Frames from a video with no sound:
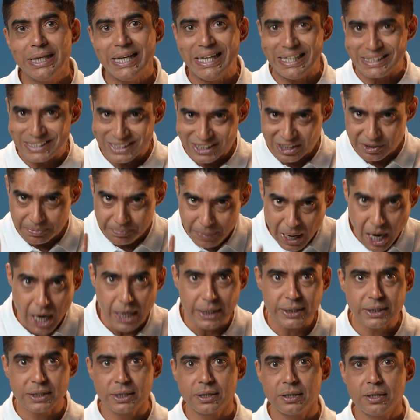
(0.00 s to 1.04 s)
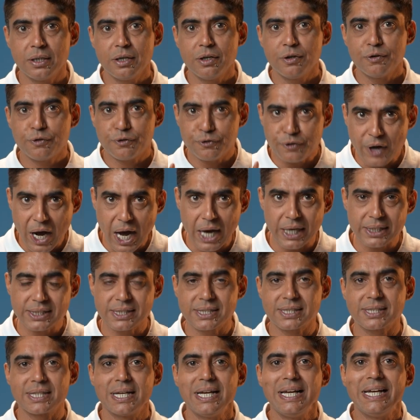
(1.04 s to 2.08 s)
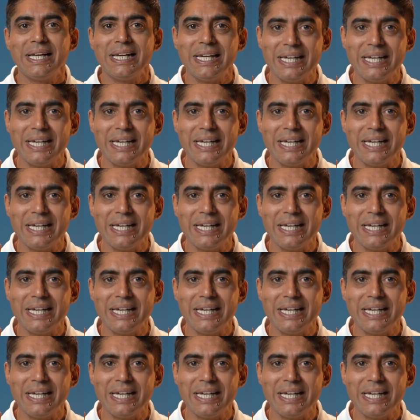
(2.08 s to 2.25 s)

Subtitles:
It's smart, fast,